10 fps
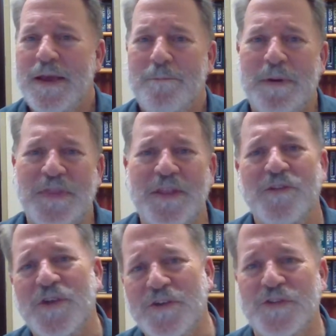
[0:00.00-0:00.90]
But then
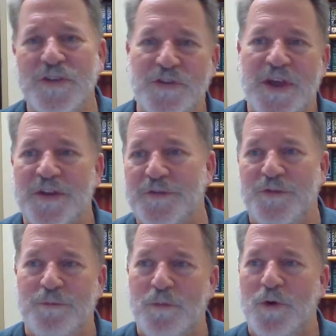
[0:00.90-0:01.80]
there's also this kind of
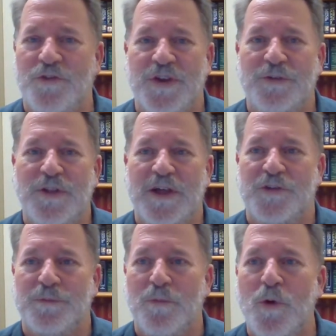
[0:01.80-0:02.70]
more
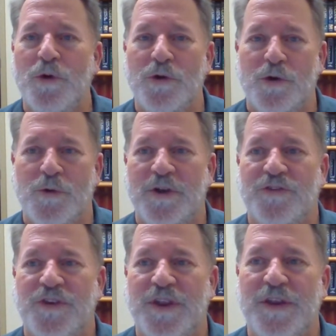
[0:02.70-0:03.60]
generalized moral
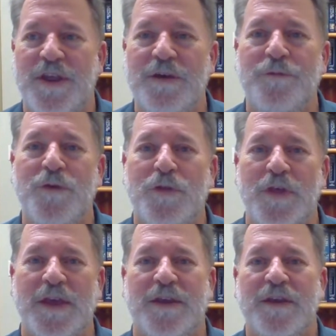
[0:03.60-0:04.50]
question. And if you
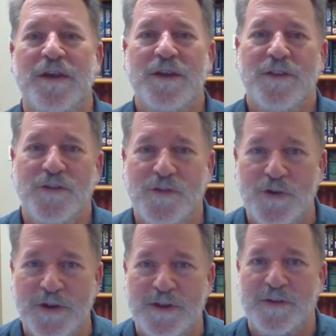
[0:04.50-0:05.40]
think the
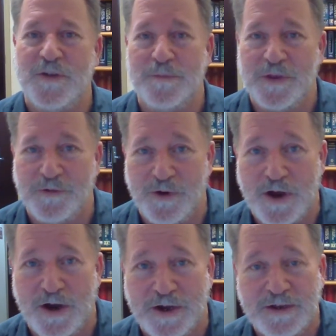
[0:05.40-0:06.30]
student did something
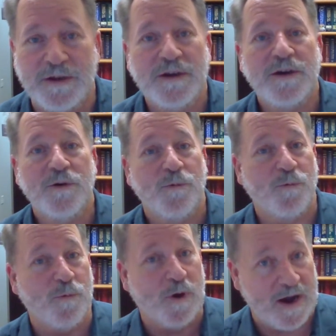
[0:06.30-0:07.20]
wrong,
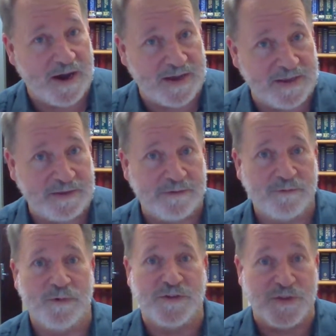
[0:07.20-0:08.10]
why?
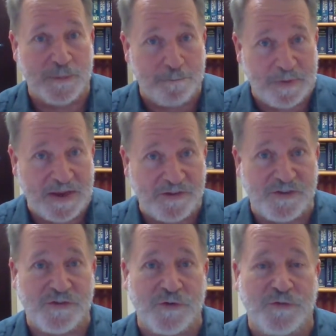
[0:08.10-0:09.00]
What's the
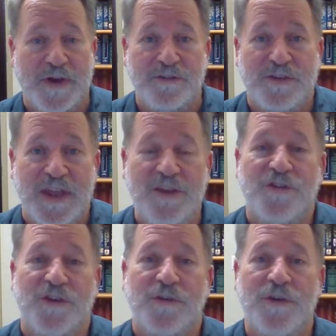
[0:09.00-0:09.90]
basis or
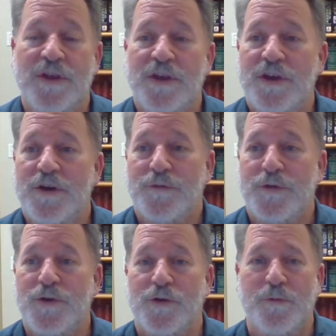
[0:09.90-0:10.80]
foundation for
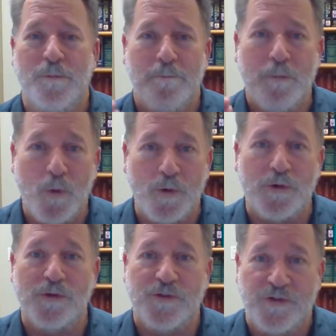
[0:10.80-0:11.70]
your
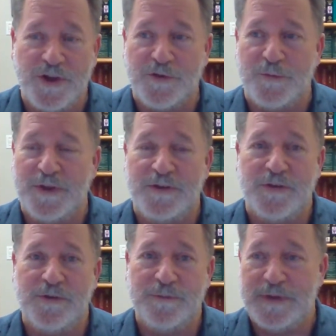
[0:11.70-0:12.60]
moral judgment
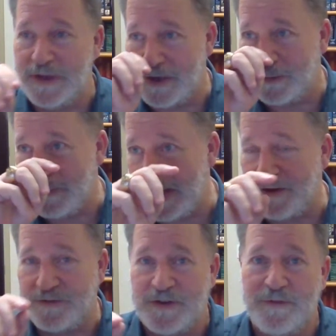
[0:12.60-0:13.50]

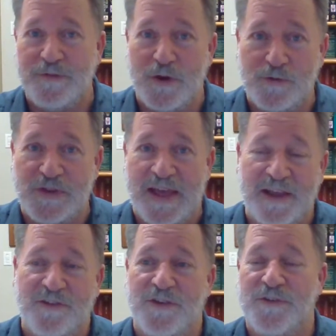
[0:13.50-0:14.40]
about those
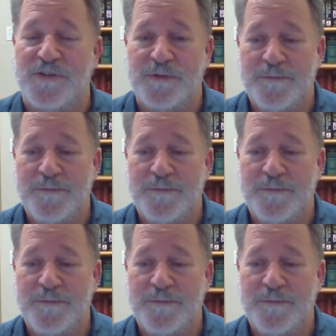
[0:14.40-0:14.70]
actions?